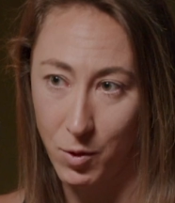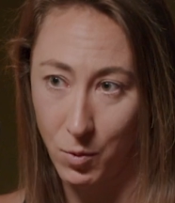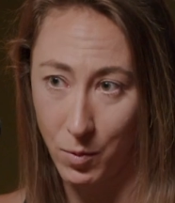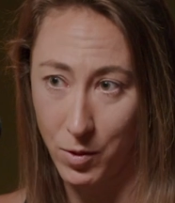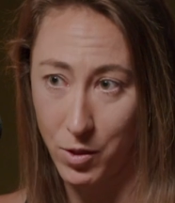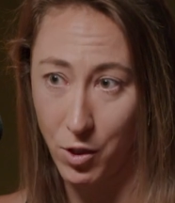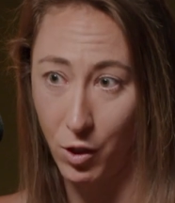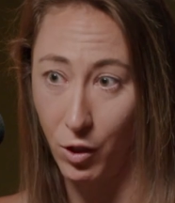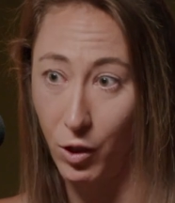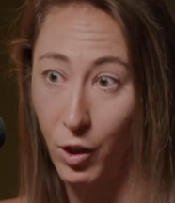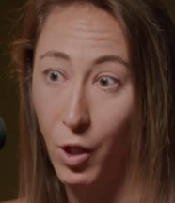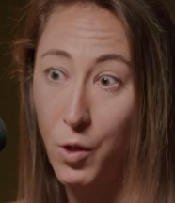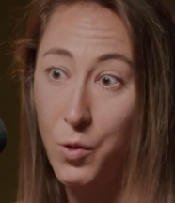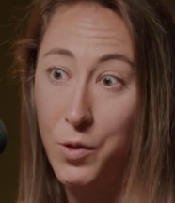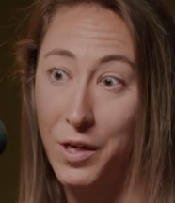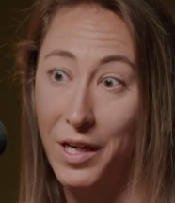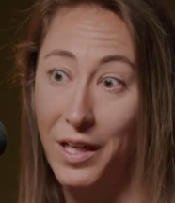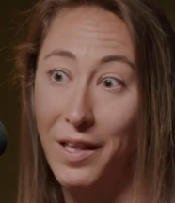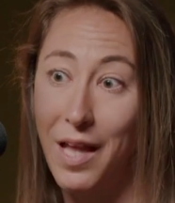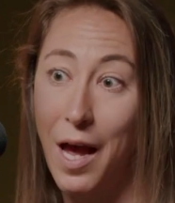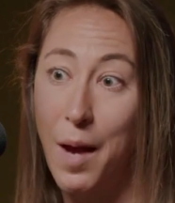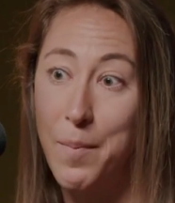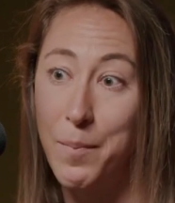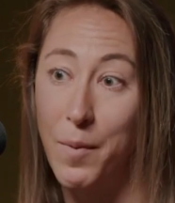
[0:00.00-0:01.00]
So when you're
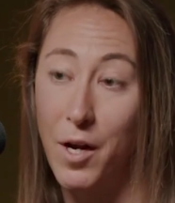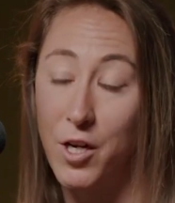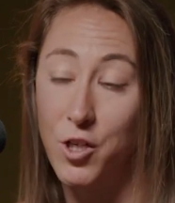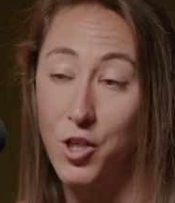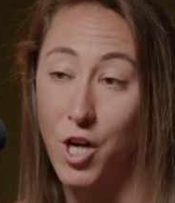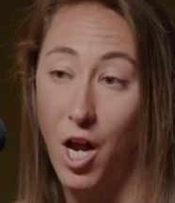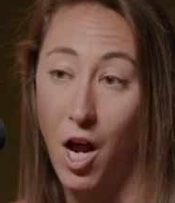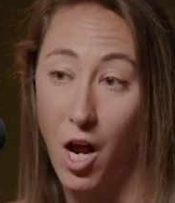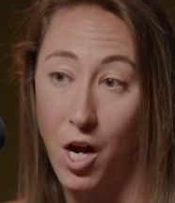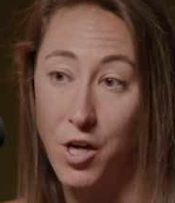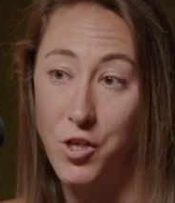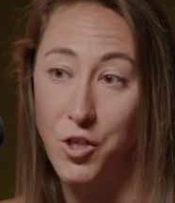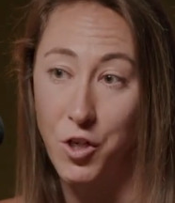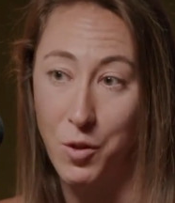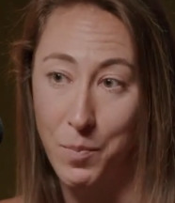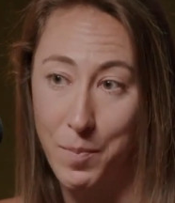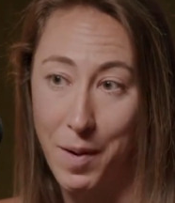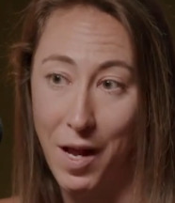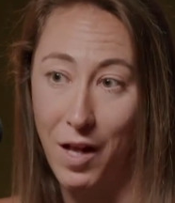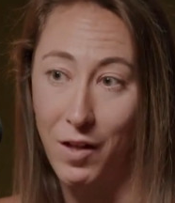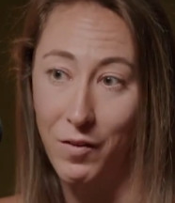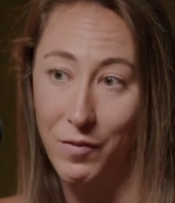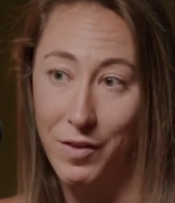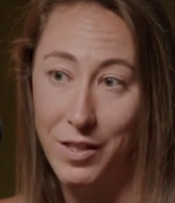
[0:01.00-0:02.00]
loading that much on your
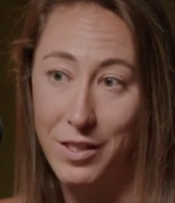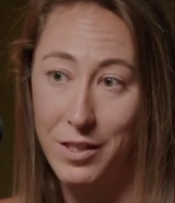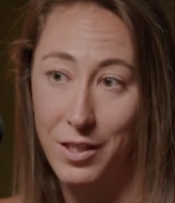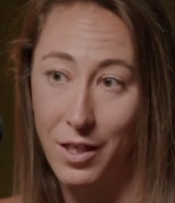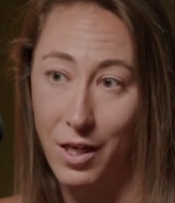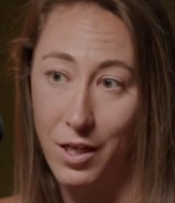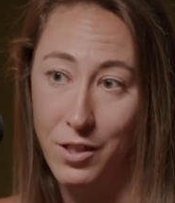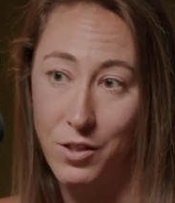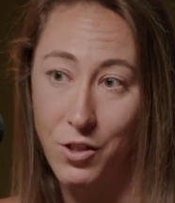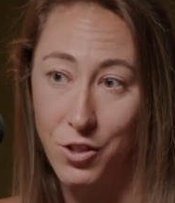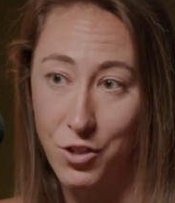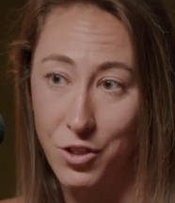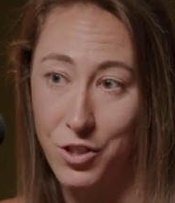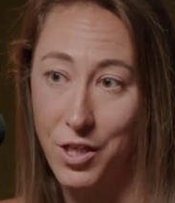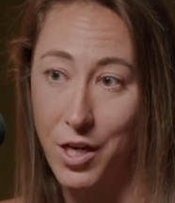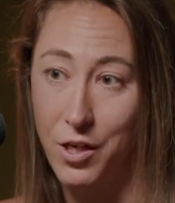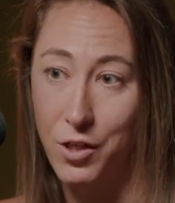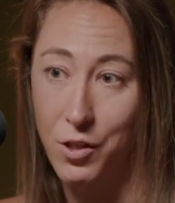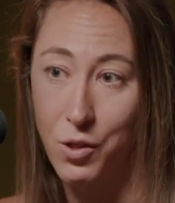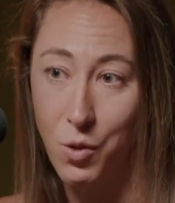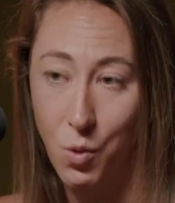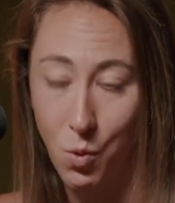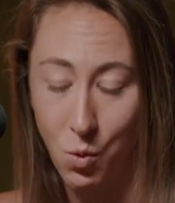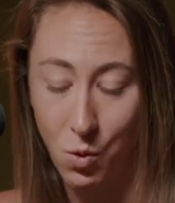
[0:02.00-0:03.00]
pelvis, on your
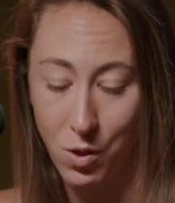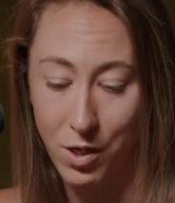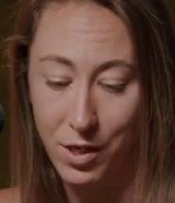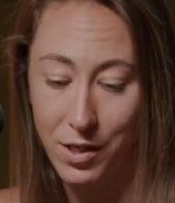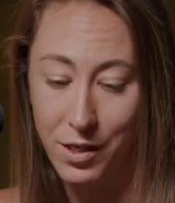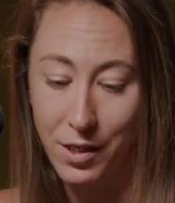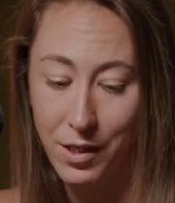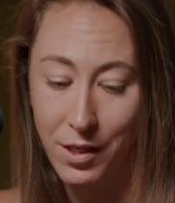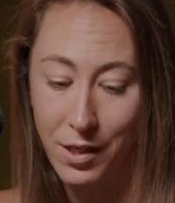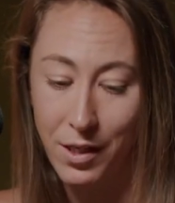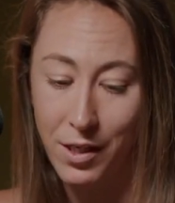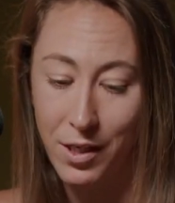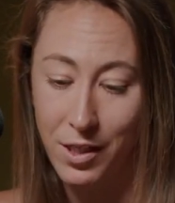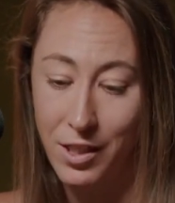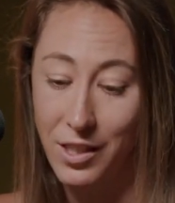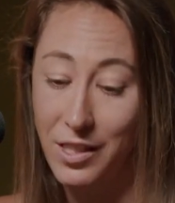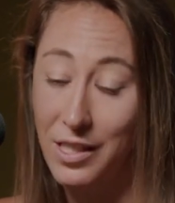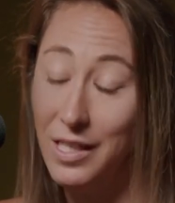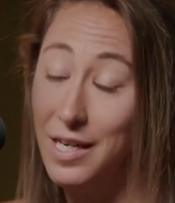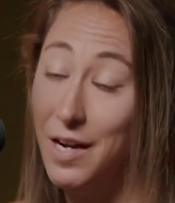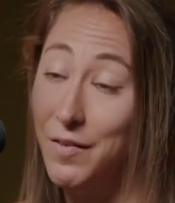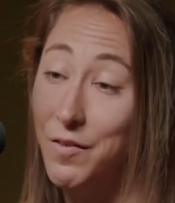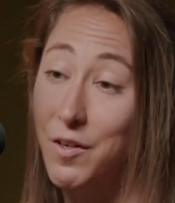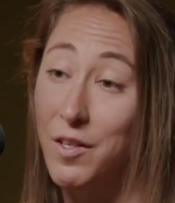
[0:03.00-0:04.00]
center core, you
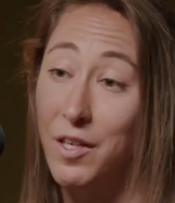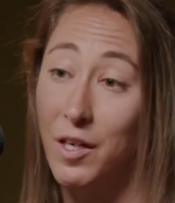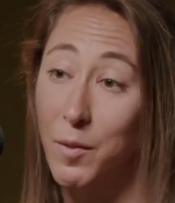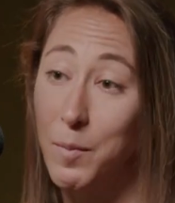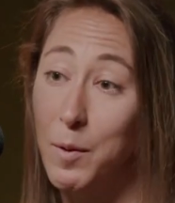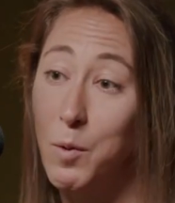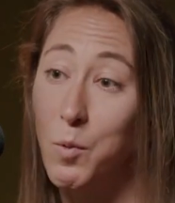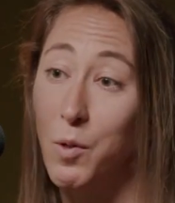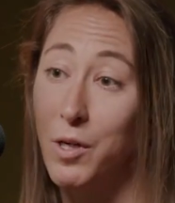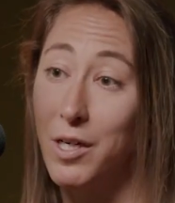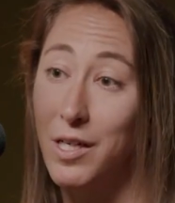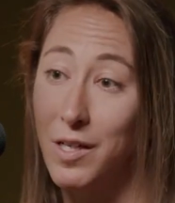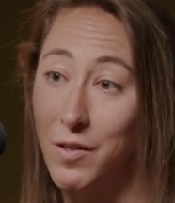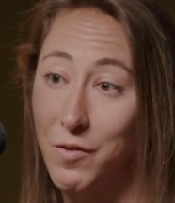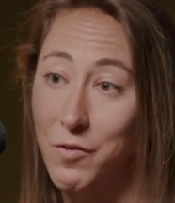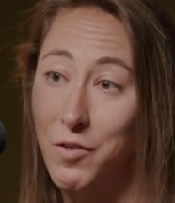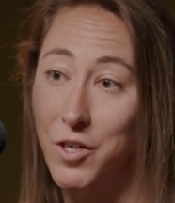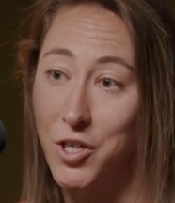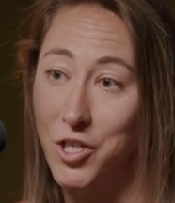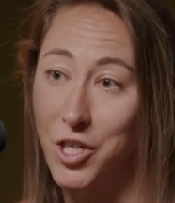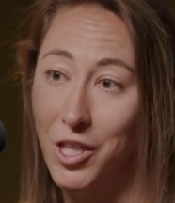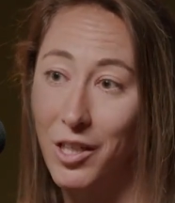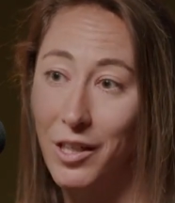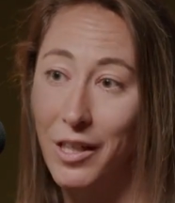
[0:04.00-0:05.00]
need everything to be working
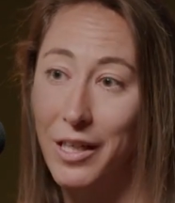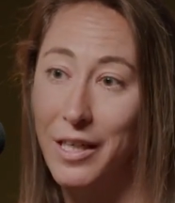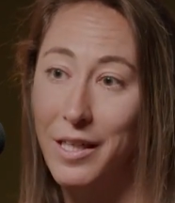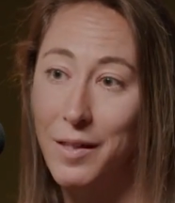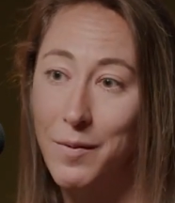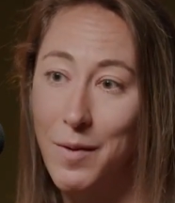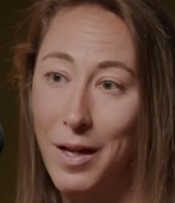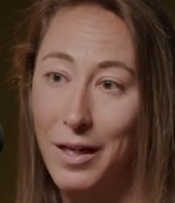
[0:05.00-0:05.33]
efficiently.